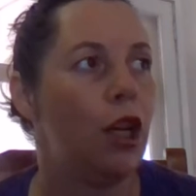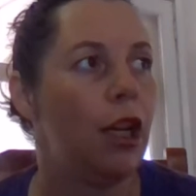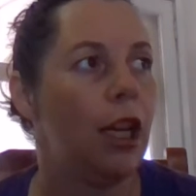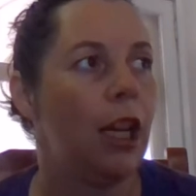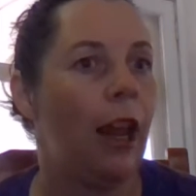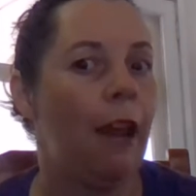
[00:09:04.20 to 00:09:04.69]

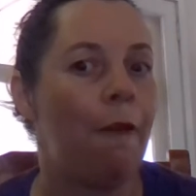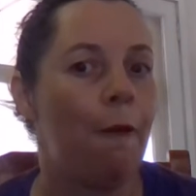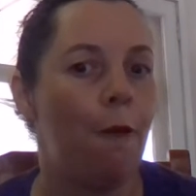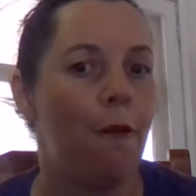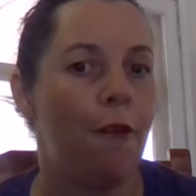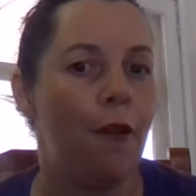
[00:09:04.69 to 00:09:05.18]
if
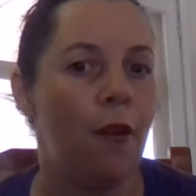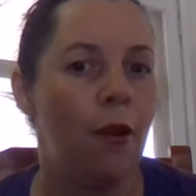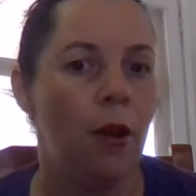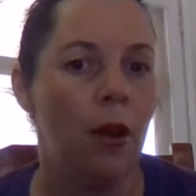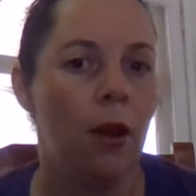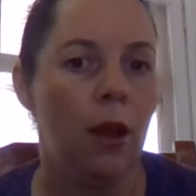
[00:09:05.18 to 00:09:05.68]

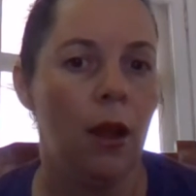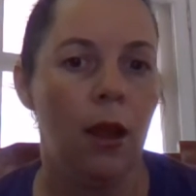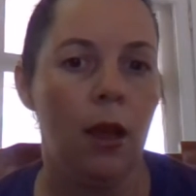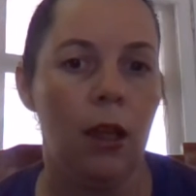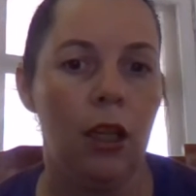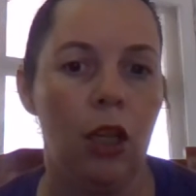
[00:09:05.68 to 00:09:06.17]

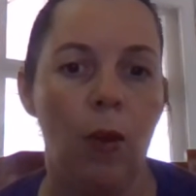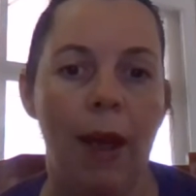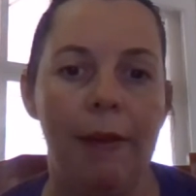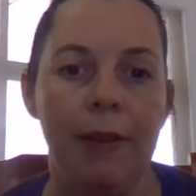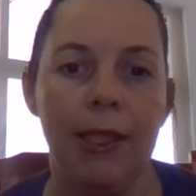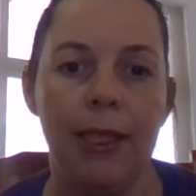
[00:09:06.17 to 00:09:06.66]
you
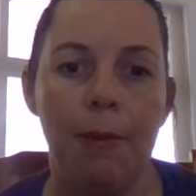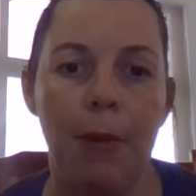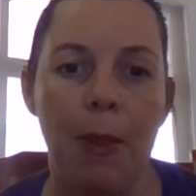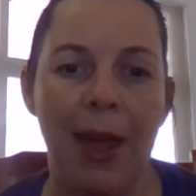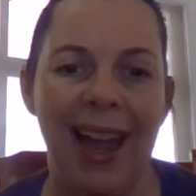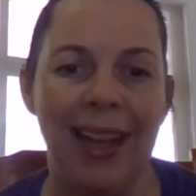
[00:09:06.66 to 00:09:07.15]
have someone
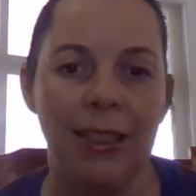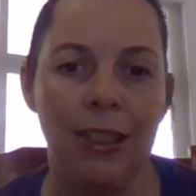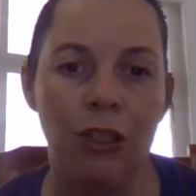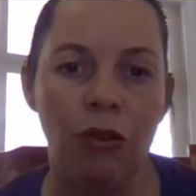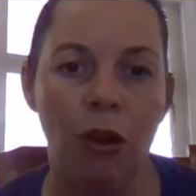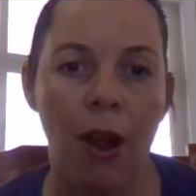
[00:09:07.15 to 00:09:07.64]
that hasn't
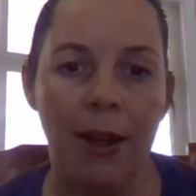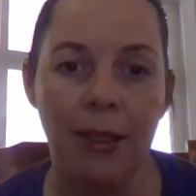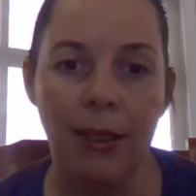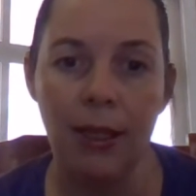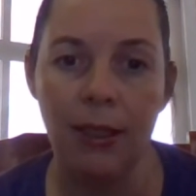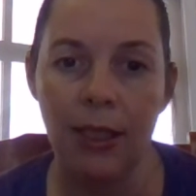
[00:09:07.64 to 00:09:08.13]
tried
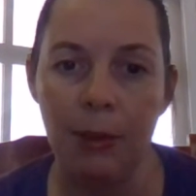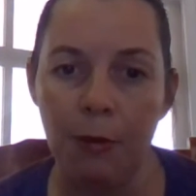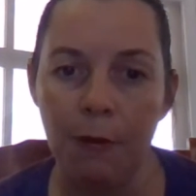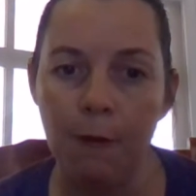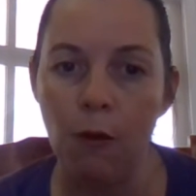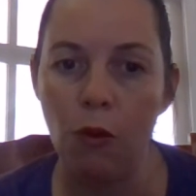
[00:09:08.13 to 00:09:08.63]
Scentsy
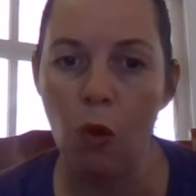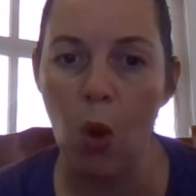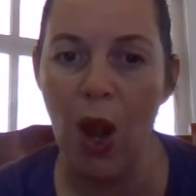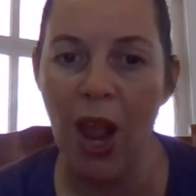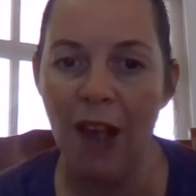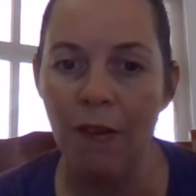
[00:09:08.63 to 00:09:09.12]
before
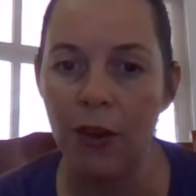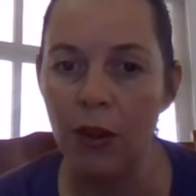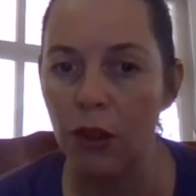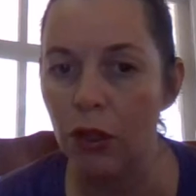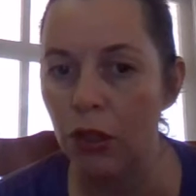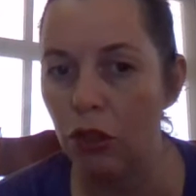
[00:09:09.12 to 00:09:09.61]
or haven't
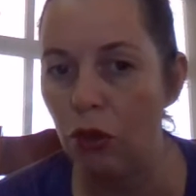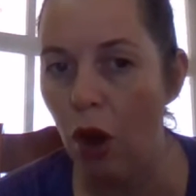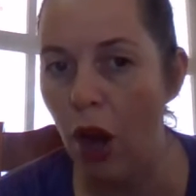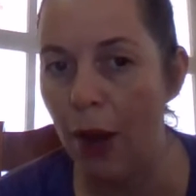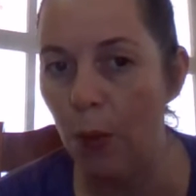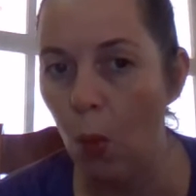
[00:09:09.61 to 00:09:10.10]

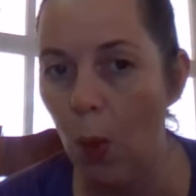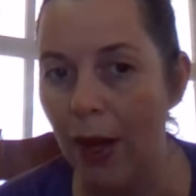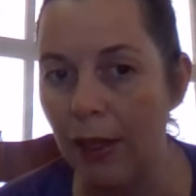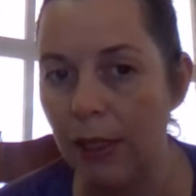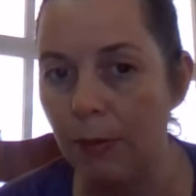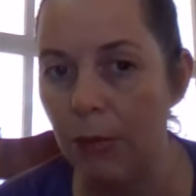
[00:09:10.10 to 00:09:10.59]
tried
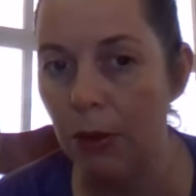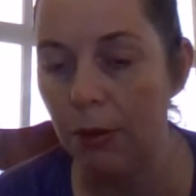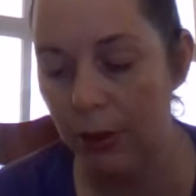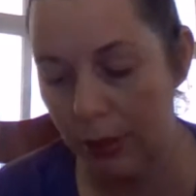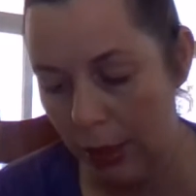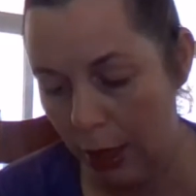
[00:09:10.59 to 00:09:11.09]
wax
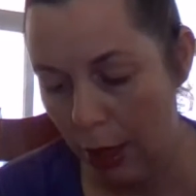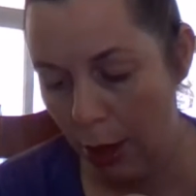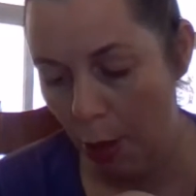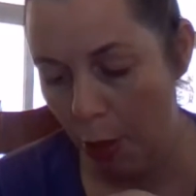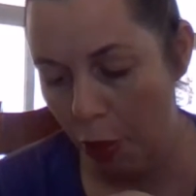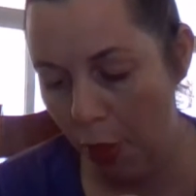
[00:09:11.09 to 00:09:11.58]
melts,
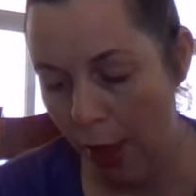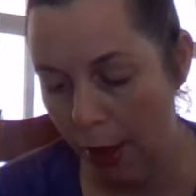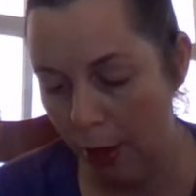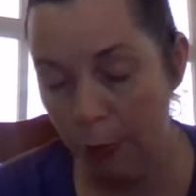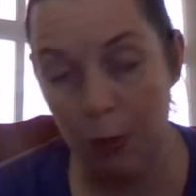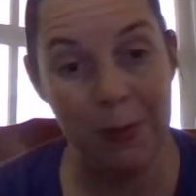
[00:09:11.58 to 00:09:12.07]
that
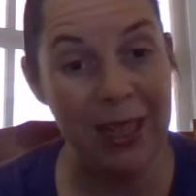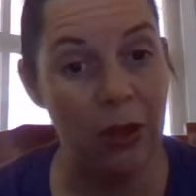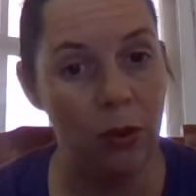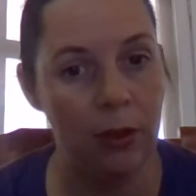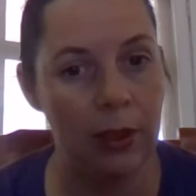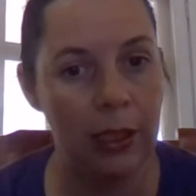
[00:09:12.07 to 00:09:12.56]
would be
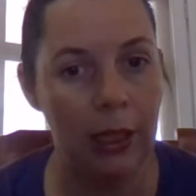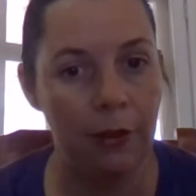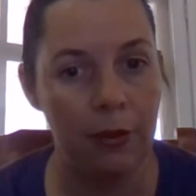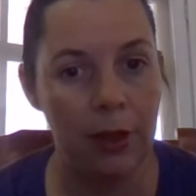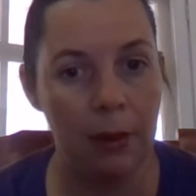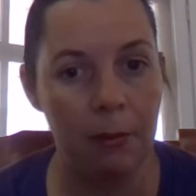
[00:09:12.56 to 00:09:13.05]
good to
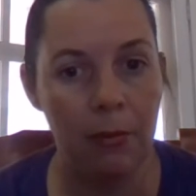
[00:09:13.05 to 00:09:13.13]
gift them,